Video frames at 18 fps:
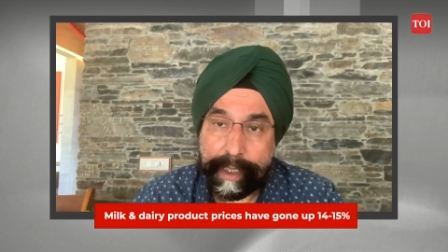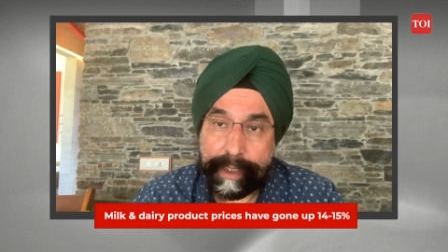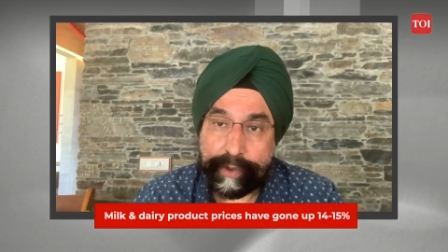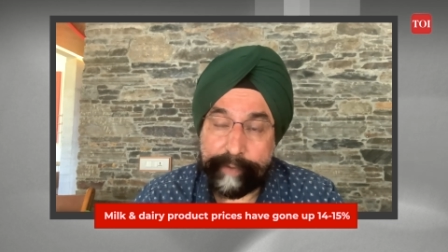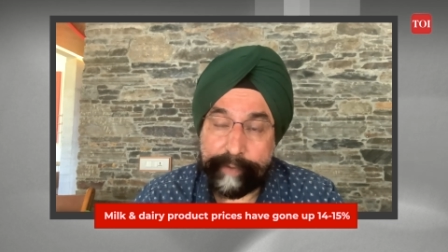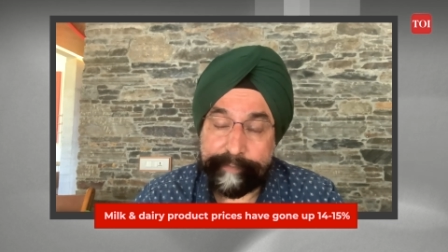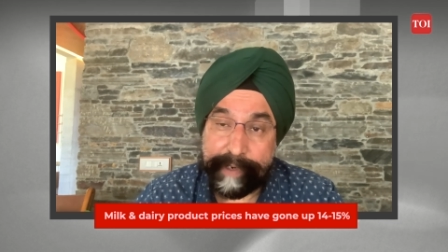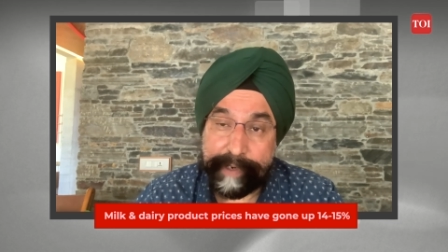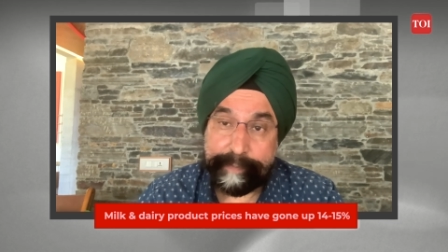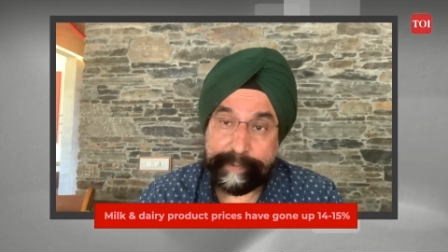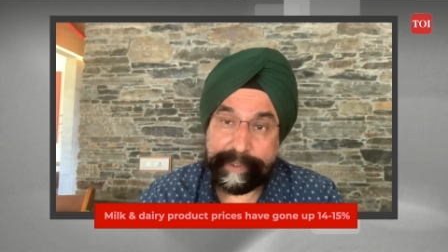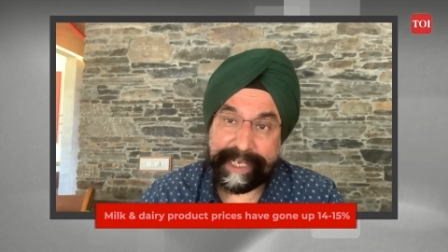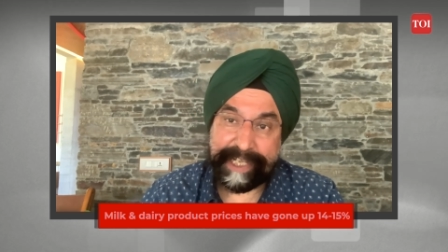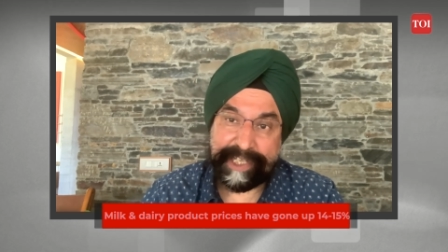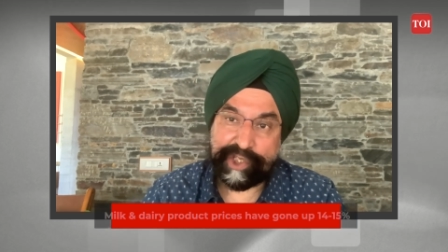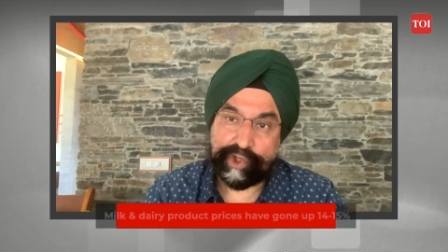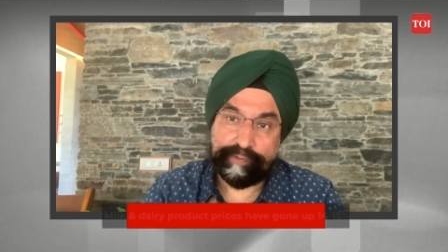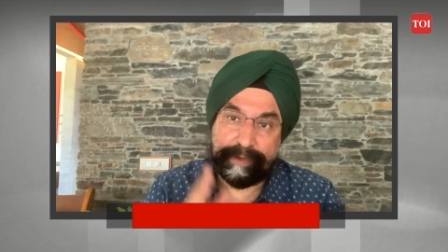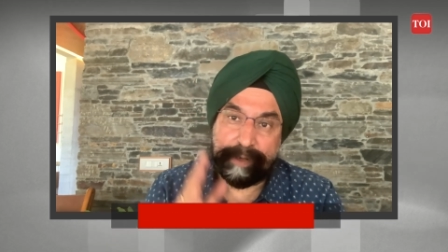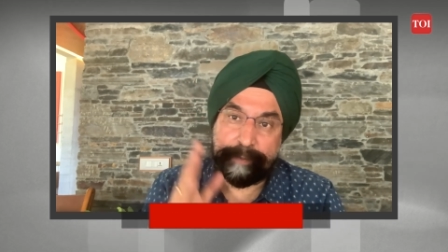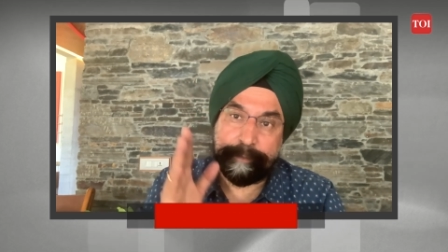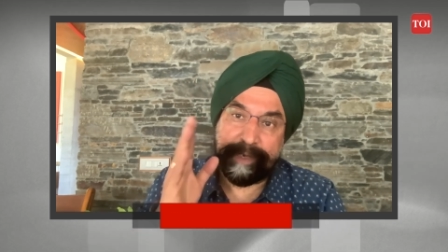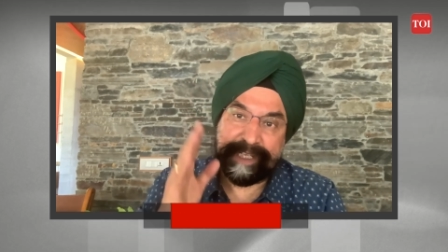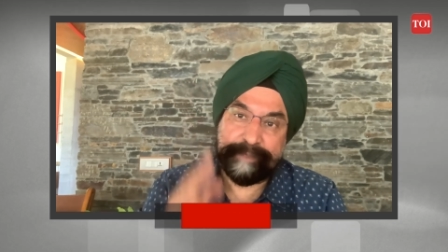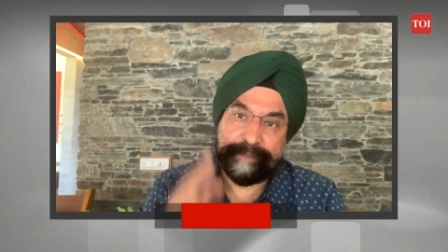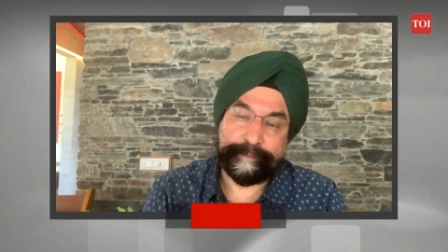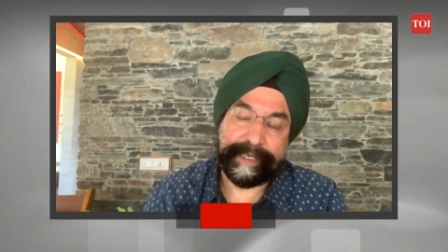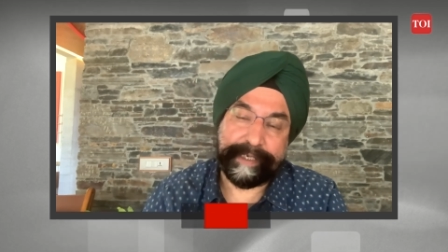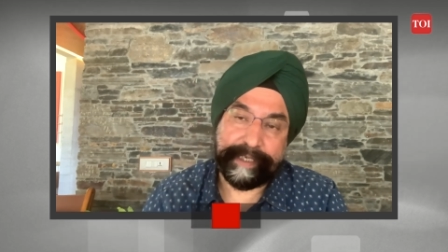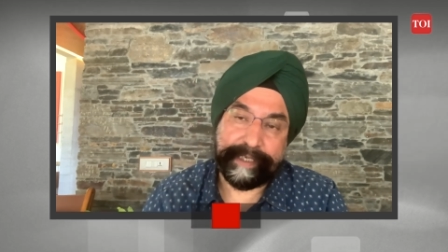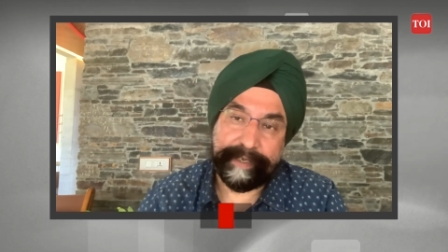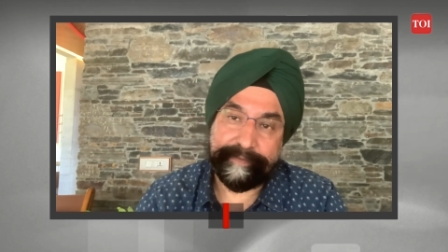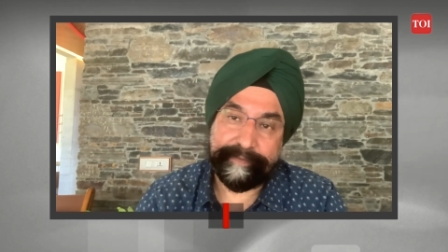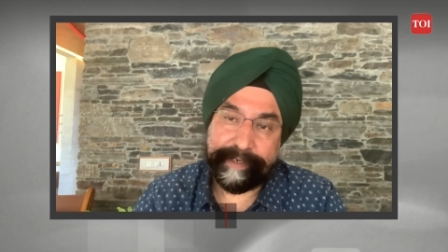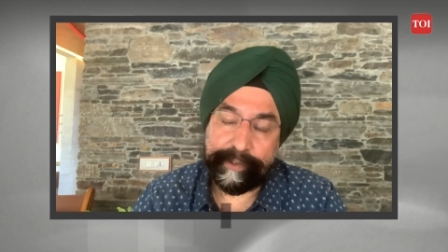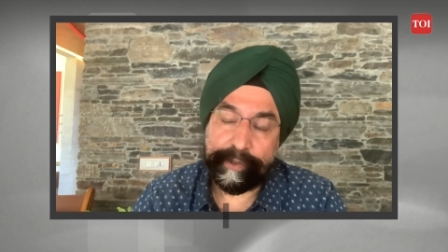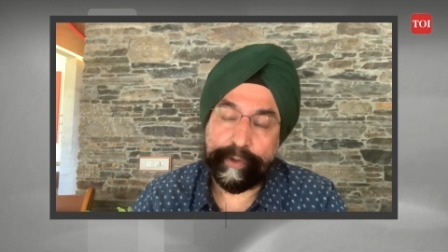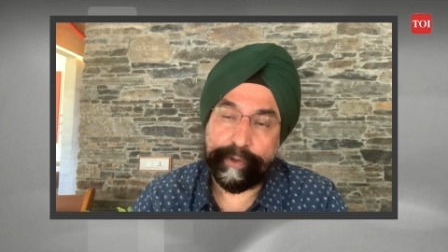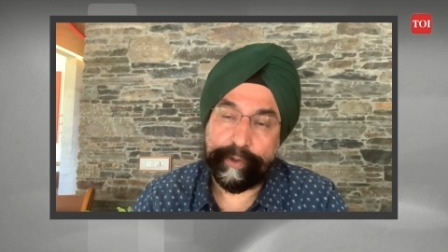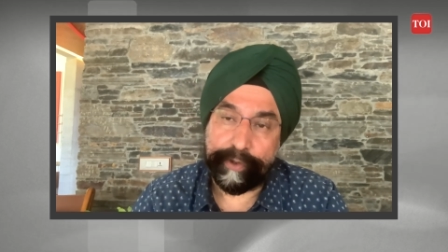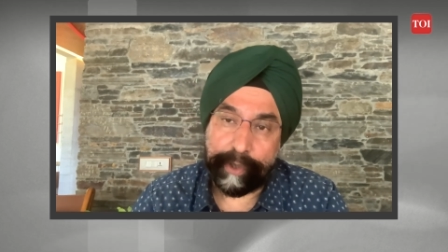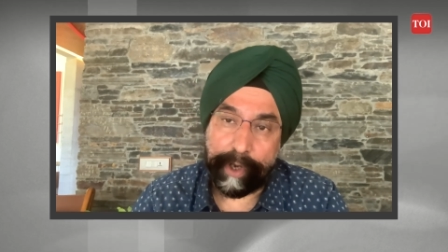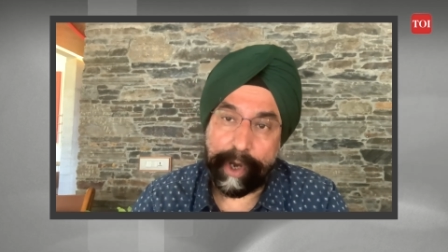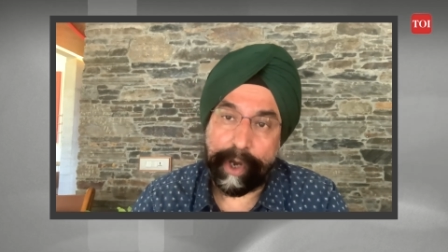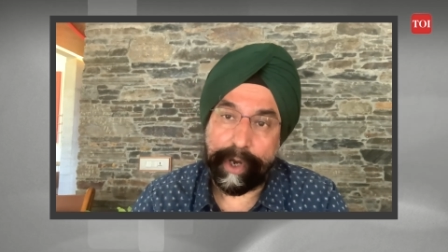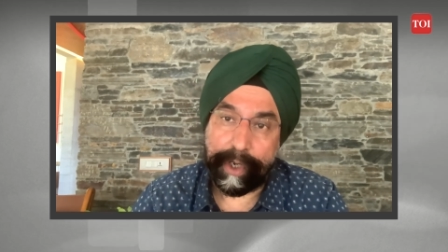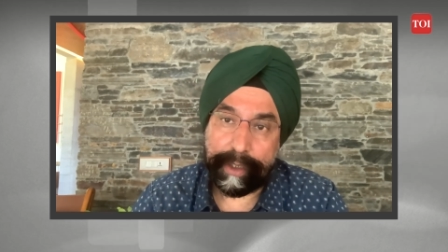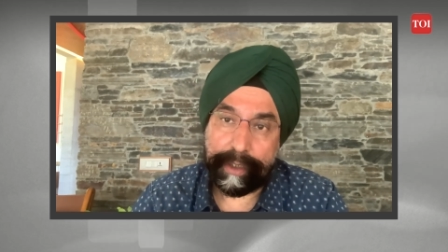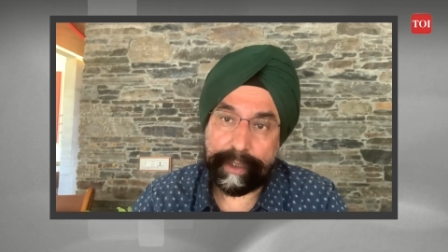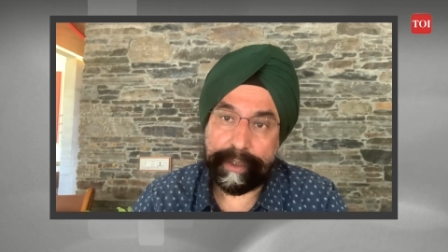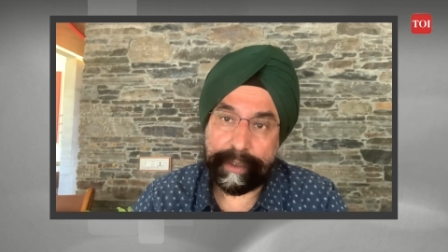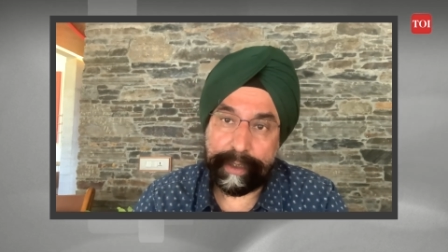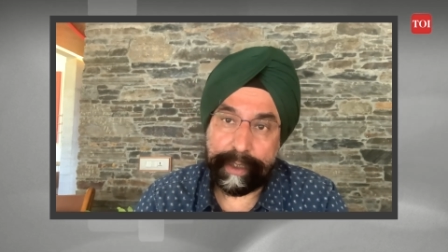So from consumer perspective, when you talk,